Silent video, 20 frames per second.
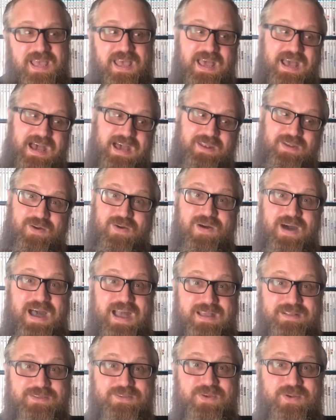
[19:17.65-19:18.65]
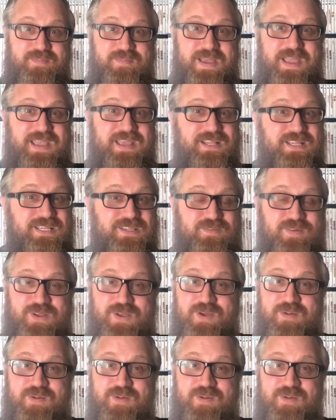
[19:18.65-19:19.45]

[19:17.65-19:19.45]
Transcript: I know I enjoyed making this video